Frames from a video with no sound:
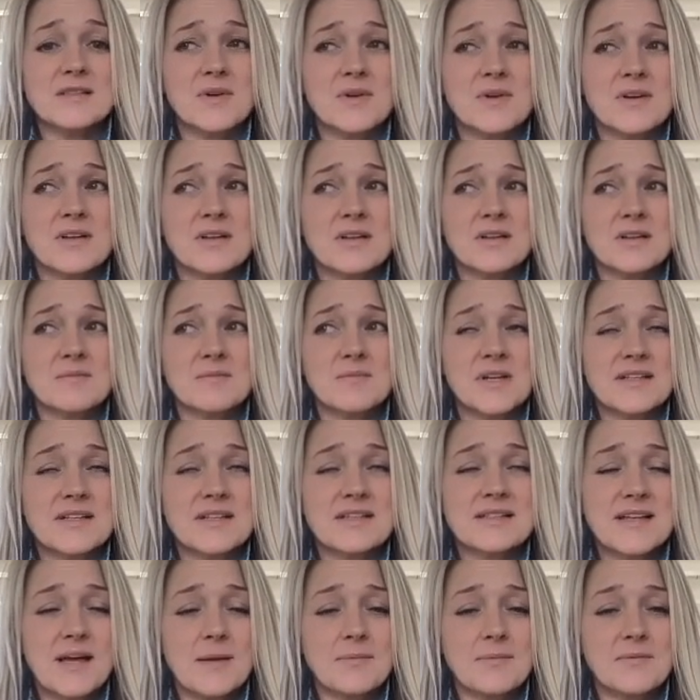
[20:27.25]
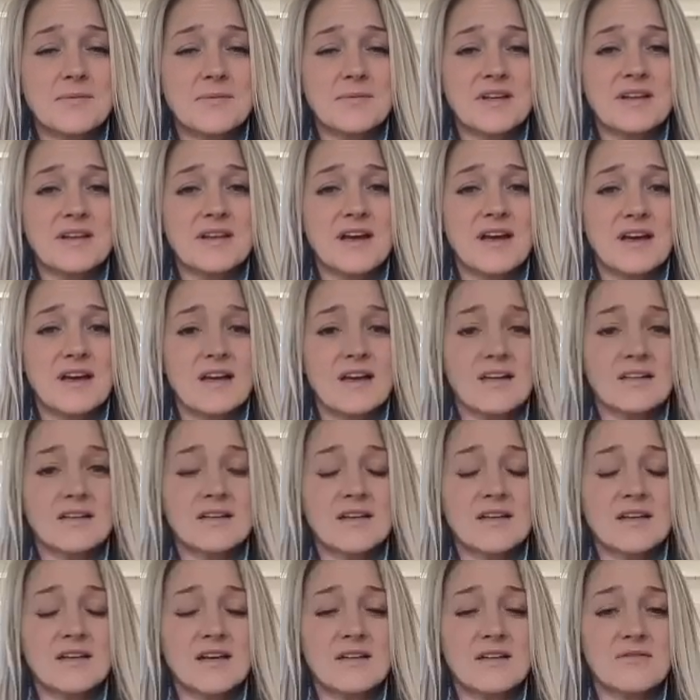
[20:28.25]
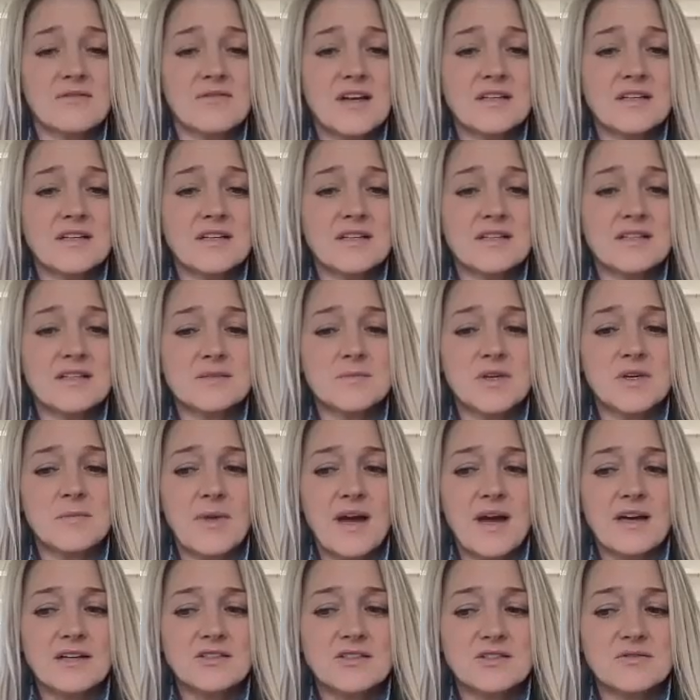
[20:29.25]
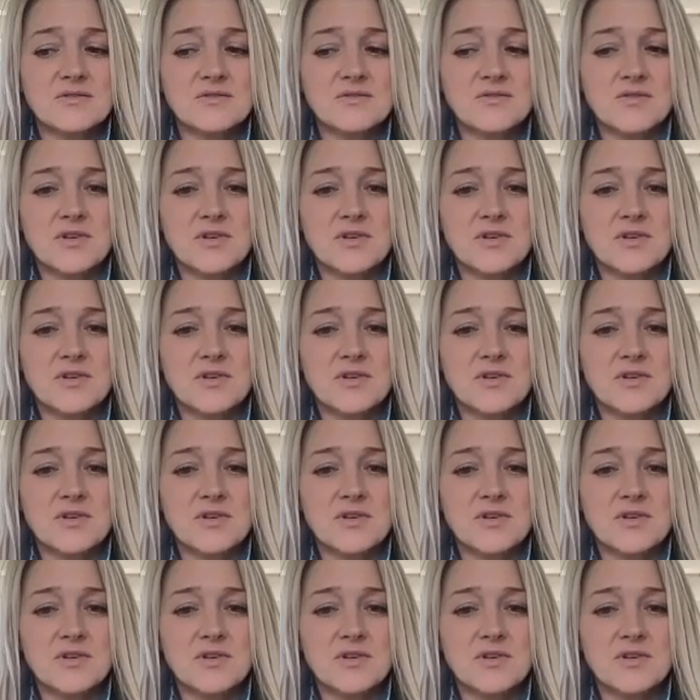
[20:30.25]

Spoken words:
but accepting that, and finding some compassion